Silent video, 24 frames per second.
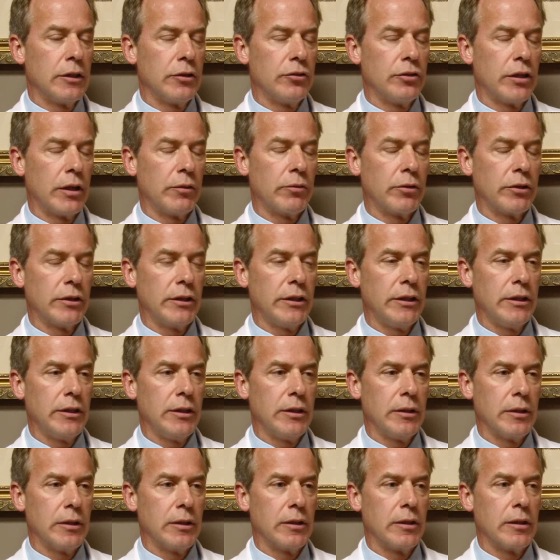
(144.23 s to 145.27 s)
generally
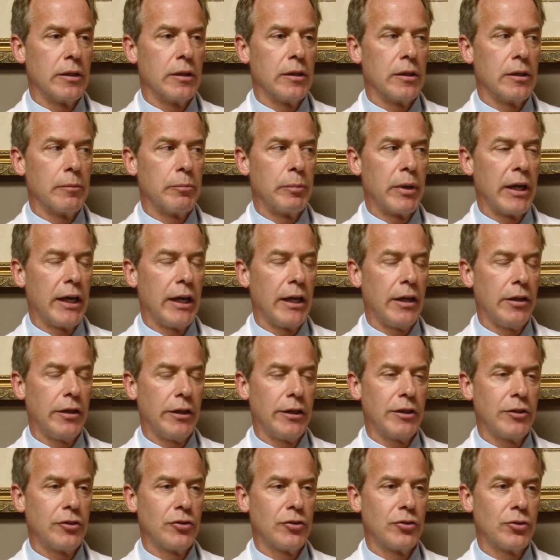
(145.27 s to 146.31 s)

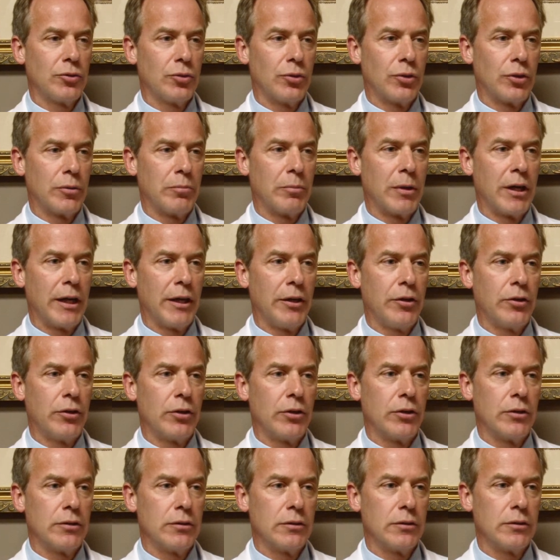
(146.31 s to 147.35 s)
painless or
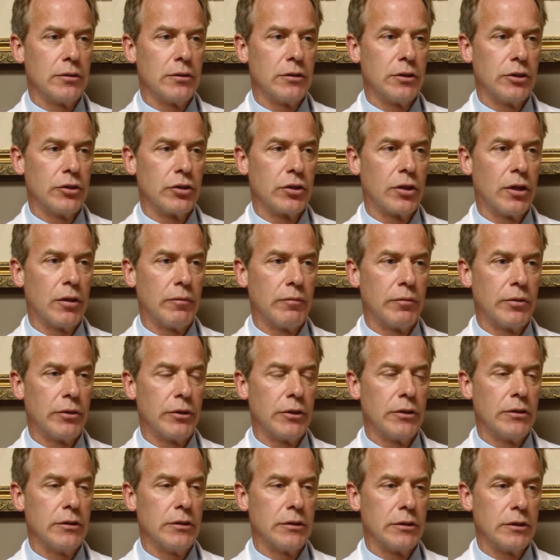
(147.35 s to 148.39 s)
minor
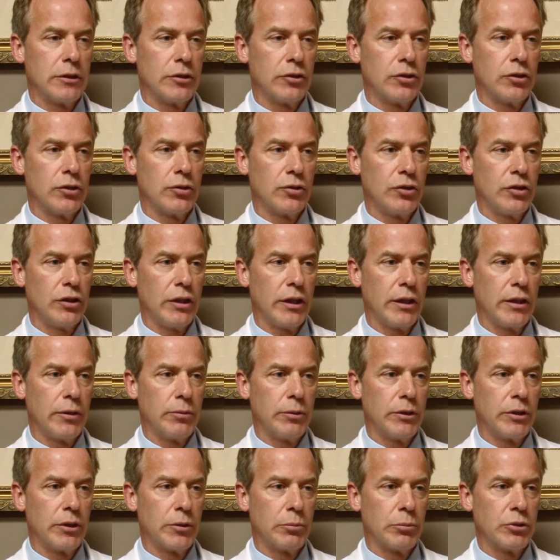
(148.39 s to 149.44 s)
discomfort associated
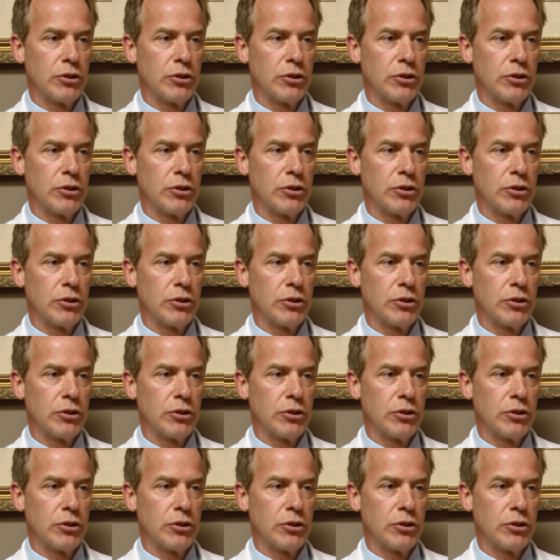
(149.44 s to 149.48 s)
with the